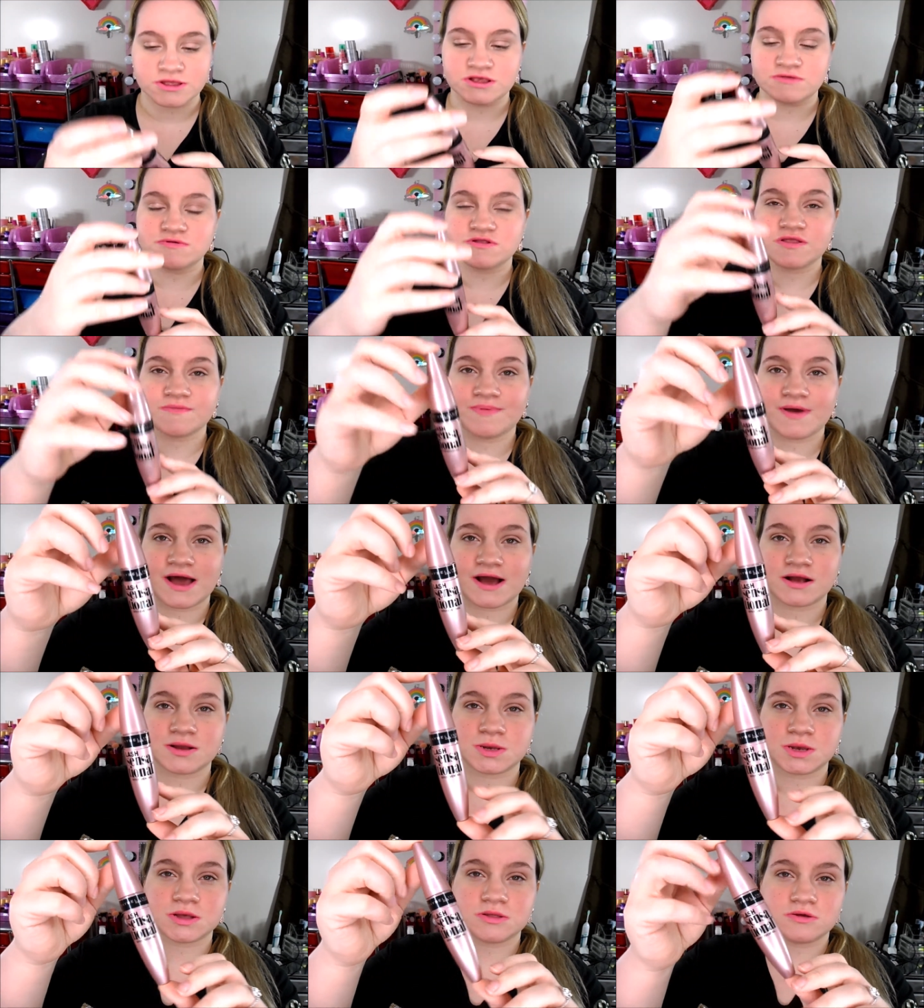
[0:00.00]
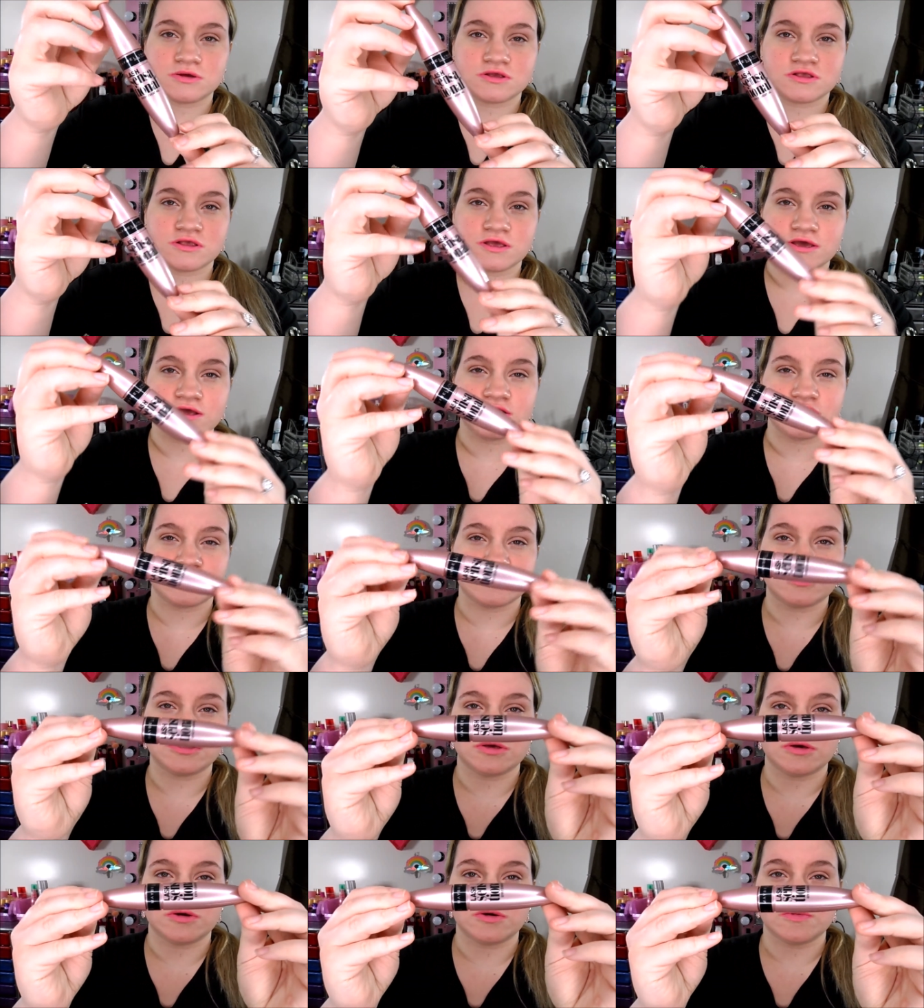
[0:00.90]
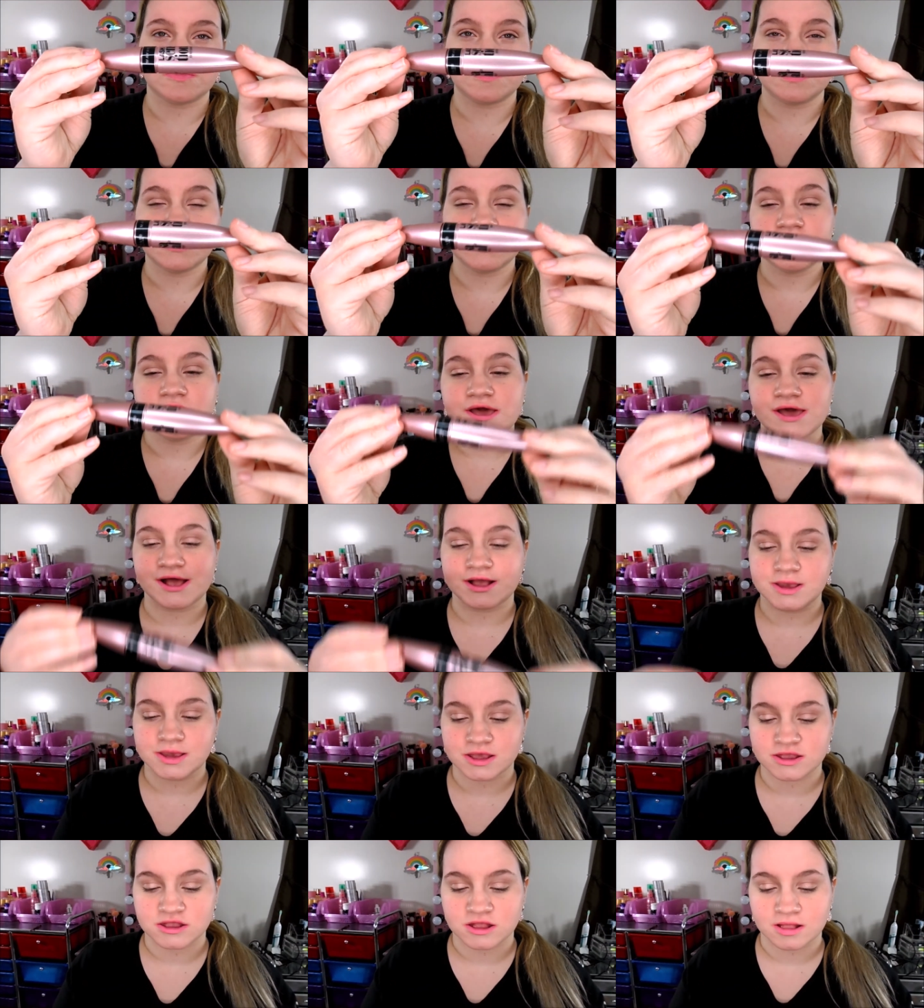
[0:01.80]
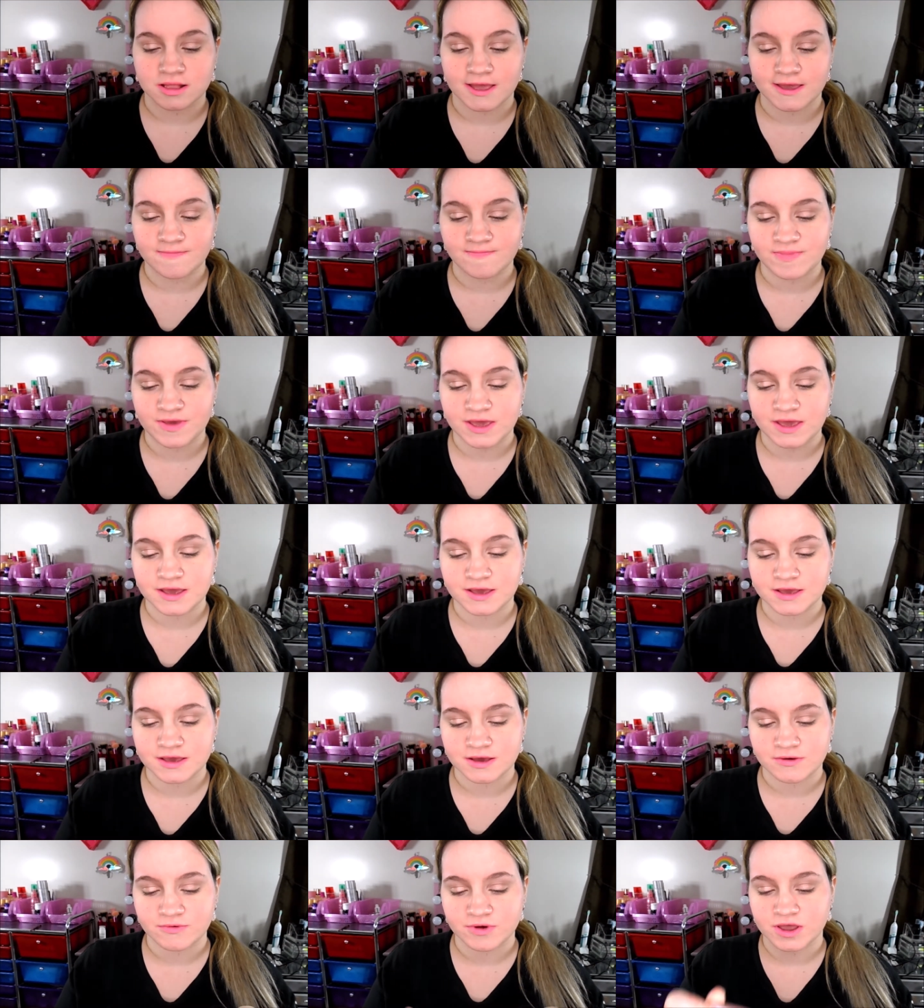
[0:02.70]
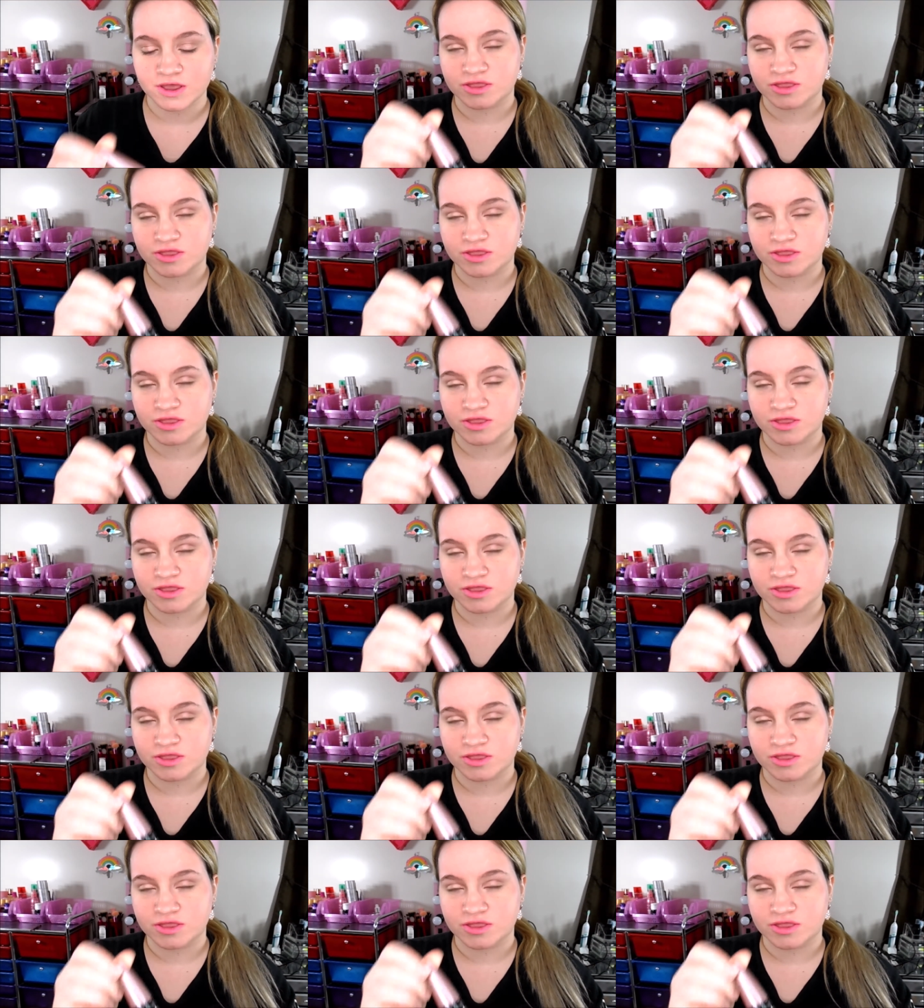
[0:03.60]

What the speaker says: So this is what the packaging looks like, the tube. It's just a light pink